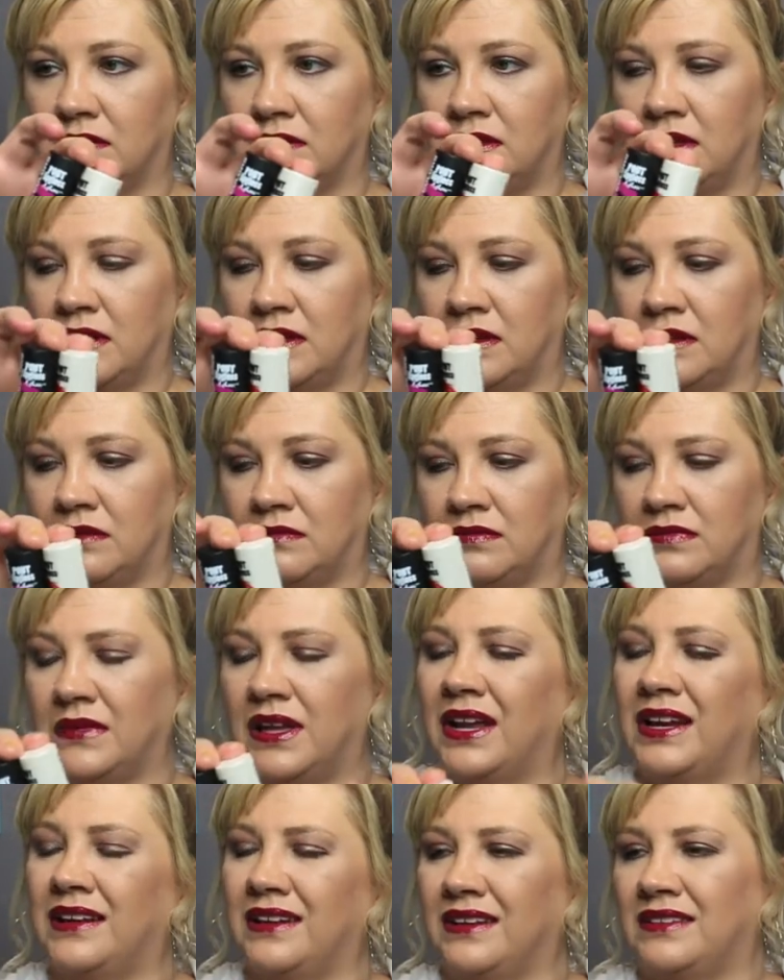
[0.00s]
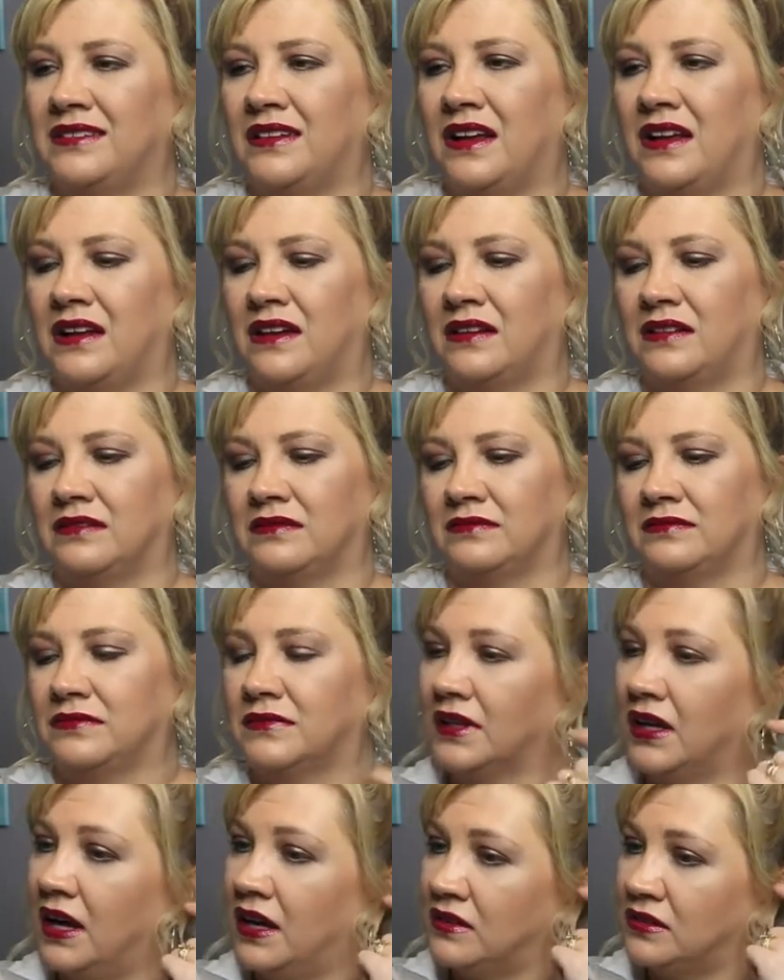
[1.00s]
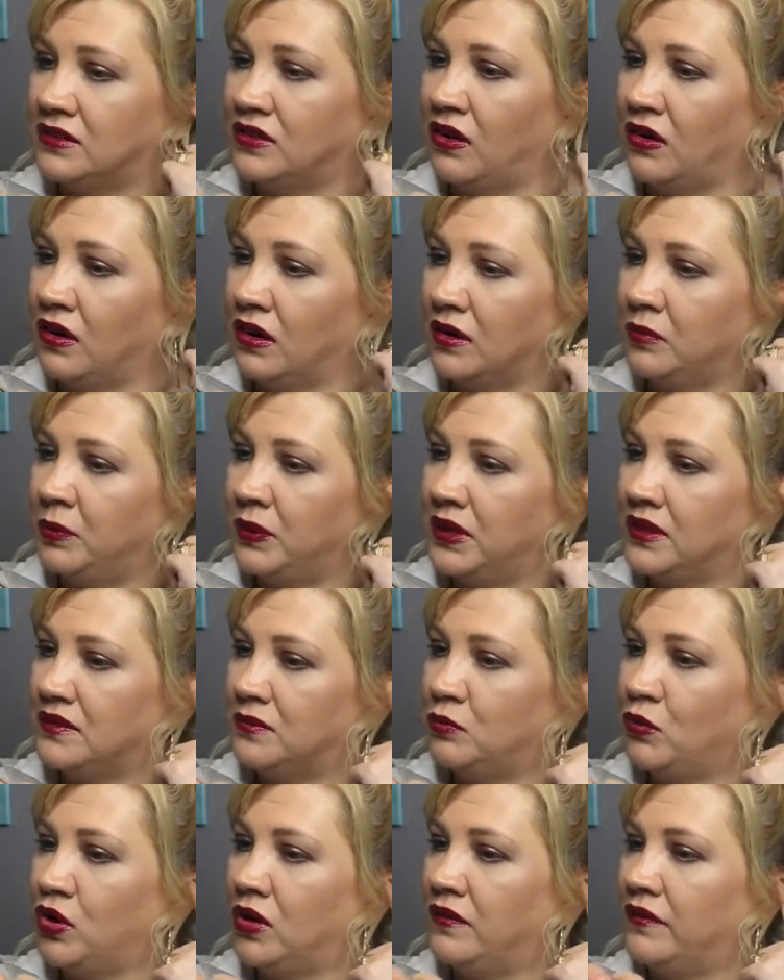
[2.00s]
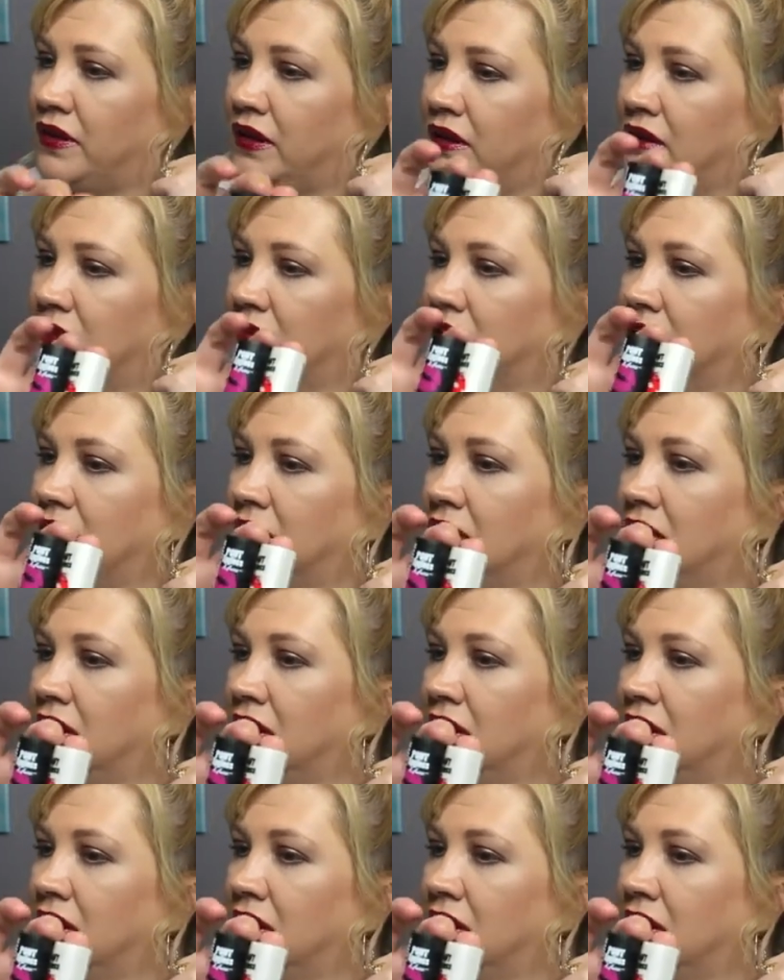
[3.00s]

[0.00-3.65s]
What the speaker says: And it's not as dark, but it's more of a